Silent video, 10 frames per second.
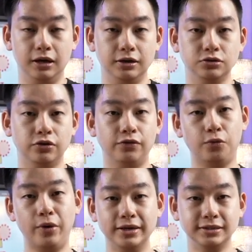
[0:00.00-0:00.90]
sort of a
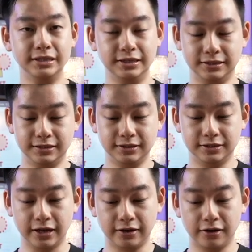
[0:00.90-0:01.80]
west-east
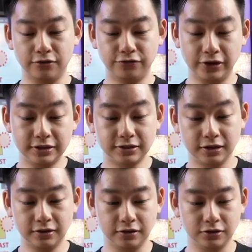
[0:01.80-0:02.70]
like kind of facing
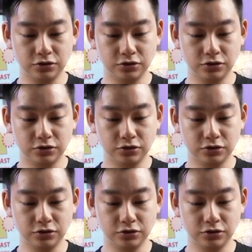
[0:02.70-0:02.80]
here.